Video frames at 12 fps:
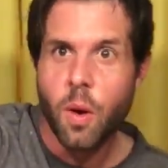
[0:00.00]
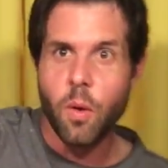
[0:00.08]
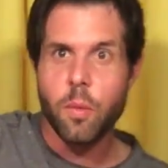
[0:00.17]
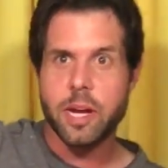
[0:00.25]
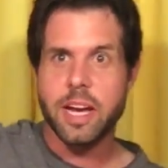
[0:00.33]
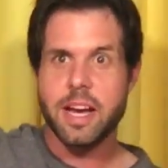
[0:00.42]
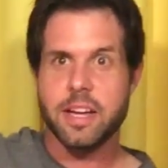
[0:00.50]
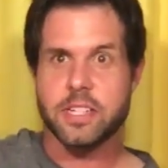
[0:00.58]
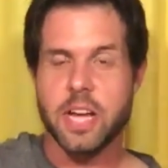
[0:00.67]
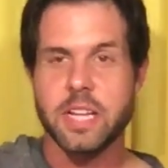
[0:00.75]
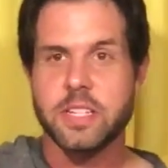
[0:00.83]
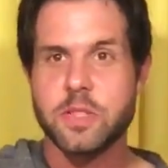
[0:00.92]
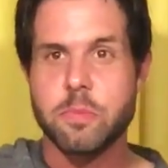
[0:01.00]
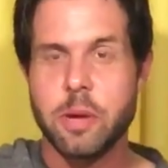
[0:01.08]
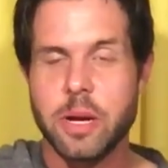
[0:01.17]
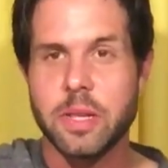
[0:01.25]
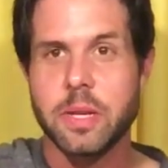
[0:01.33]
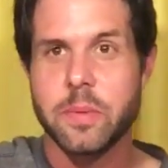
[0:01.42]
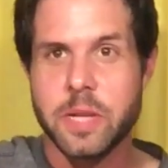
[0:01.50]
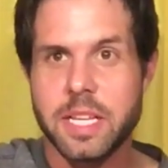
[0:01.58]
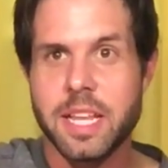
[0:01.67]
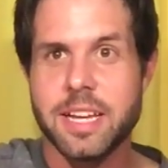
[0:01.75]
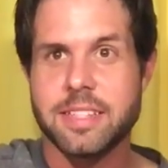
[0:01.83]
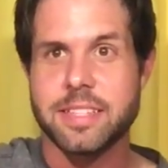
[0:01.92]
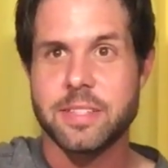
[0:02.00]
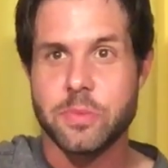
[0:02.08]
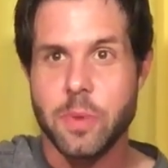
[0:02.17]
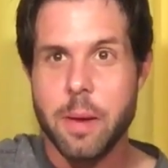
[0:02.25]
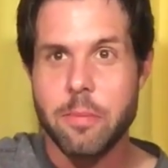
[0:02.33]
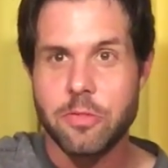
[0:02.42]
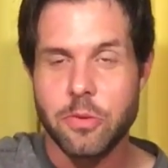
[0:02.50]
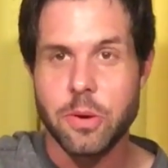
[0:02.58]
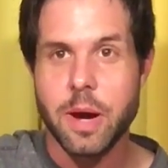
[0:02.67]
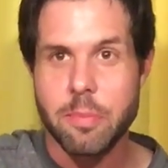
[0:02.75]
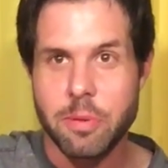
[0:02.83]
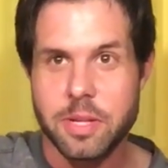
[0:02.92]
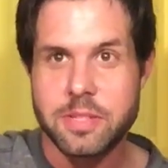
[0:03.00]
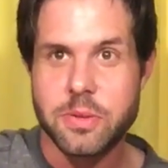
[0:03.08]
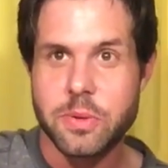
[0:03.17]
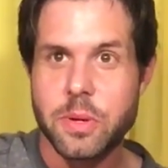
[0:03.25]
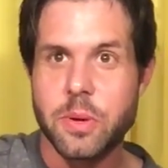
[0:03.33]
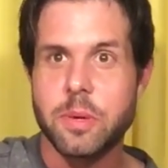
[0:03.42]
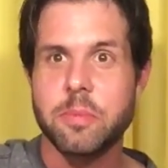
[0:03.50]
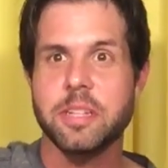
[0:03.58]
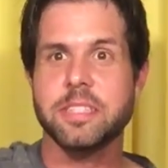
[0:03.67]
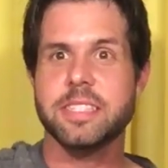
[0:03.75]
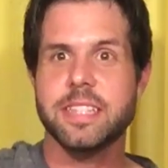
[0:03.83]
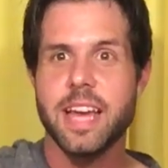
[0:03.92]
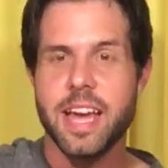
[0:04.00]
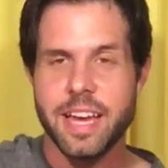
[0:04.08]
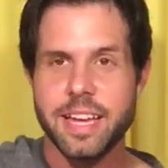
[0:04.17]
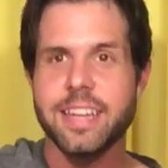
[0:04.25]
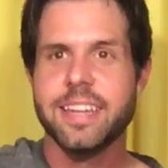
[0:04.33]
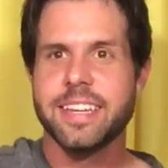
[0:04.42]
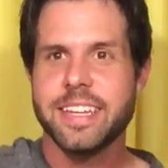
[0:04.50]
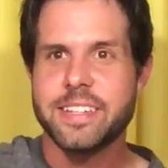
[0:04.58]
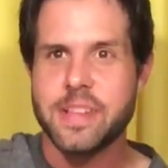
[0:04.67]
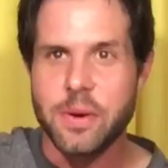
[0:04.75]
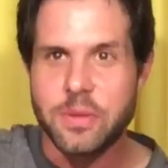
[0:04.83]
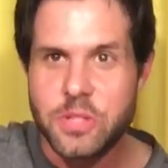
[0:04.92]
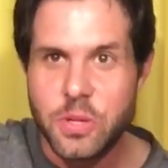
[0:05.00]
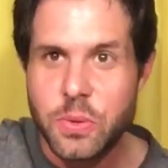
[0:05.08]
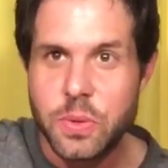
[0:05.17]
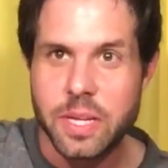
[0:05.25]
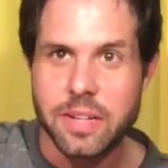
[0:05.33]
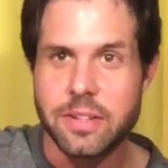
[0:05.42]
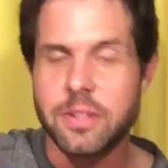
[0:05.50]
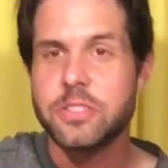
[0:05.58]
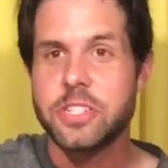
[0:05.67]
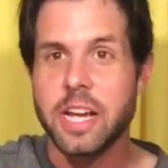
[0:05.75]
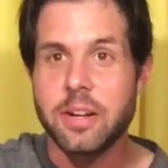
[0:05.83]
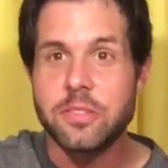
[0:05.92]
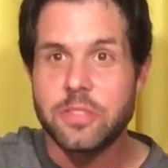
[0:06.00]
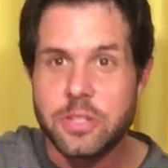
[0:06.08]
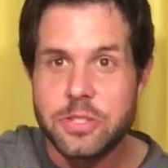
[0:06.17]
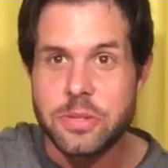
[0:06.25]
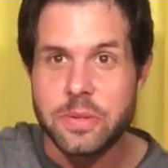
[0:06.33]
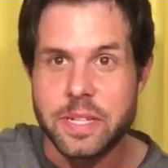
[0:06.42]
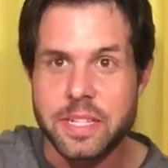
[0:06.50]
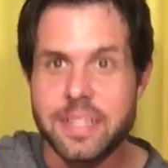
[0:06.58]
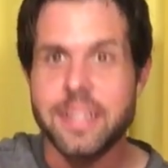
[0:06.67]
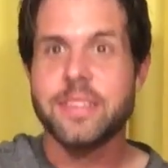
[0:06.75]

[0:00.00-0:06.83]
Oh my gosh, I just barely realized this right before I pressed the record button. Today is our 2-year channelversary.